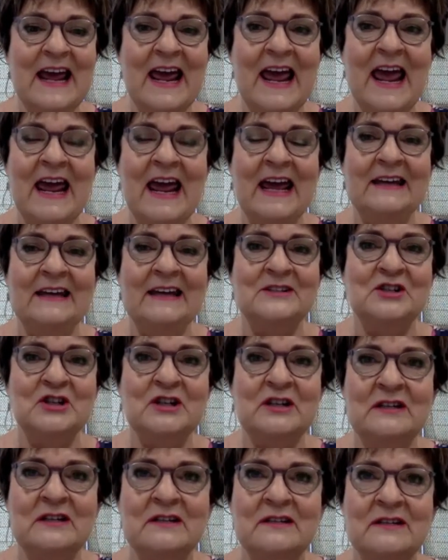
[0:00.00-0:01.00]
and
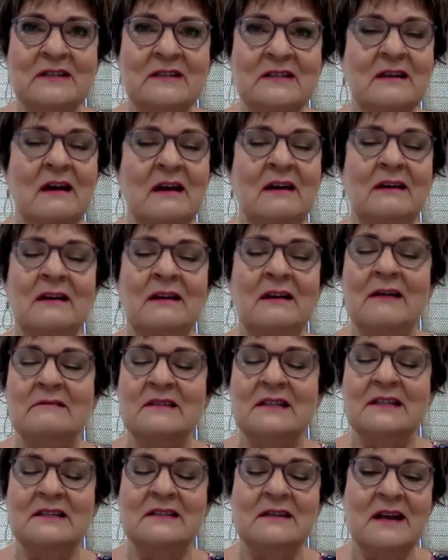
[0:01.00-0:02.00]
she's done an
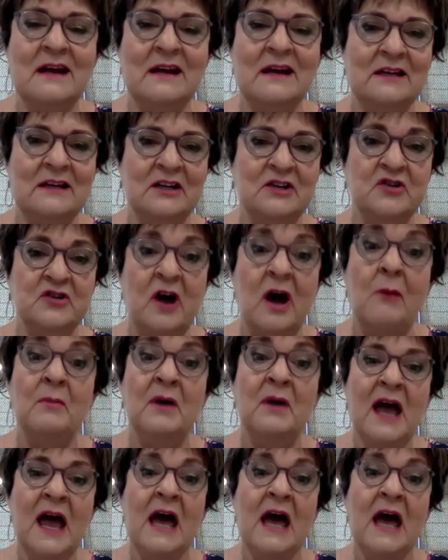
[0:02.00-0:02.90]
outstanding job.